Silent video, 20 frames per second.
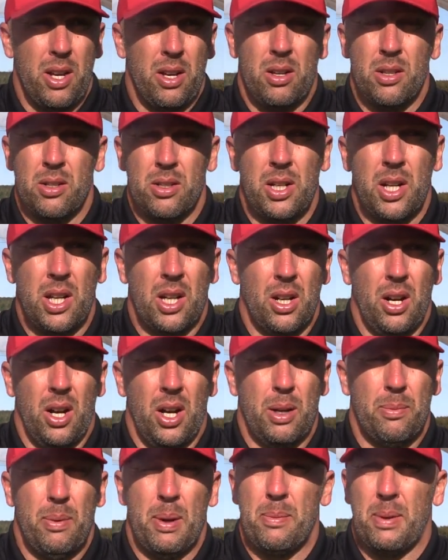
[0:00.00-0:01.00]
you can see
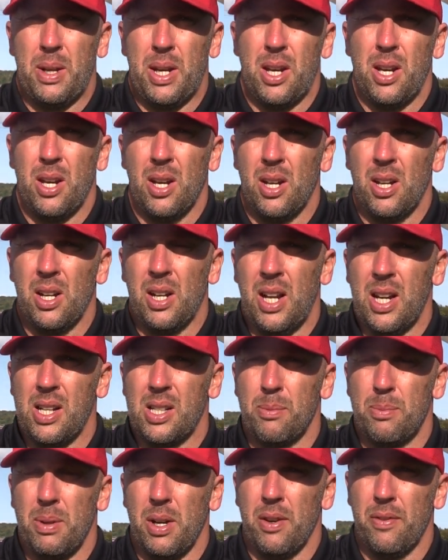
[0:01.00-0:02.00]
like maybe
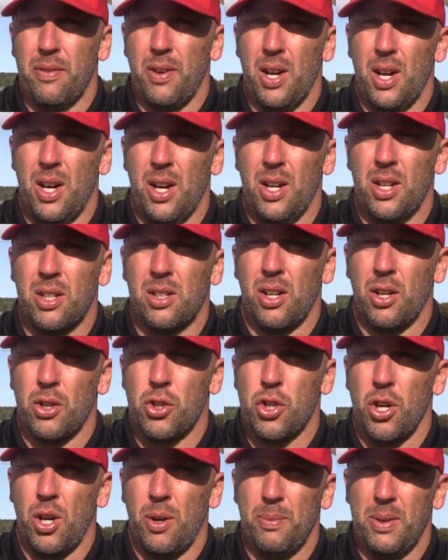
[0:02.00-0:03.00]
lacked a bit of a
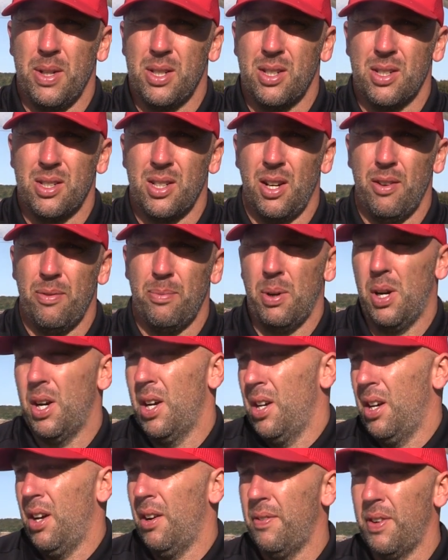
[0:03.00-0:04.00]
sharpness and stuff,
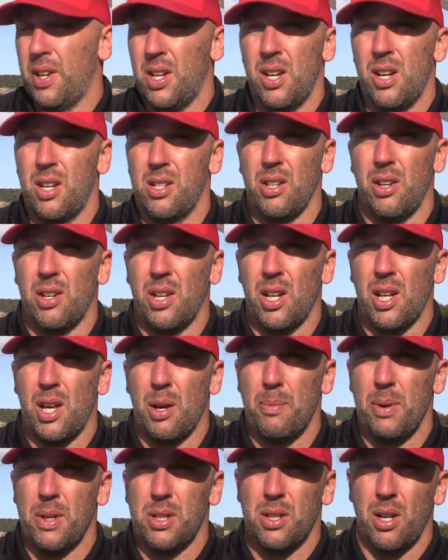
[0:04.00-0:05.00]
but I think he's only going
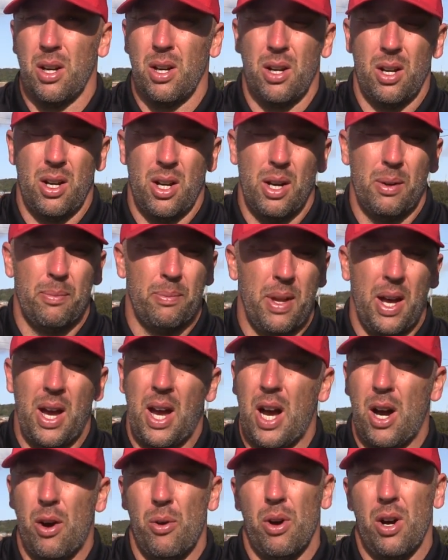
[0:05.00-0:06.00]
to get better. That
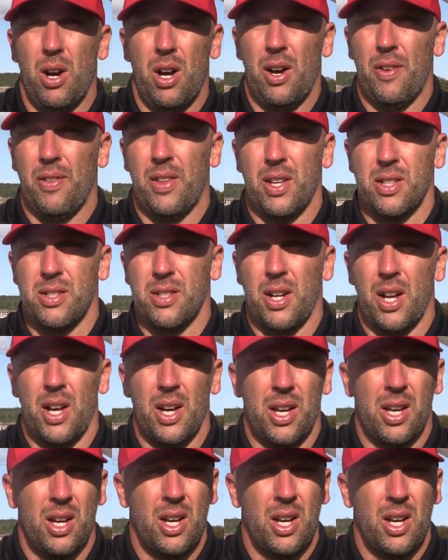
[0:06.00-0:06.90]
hour out there today,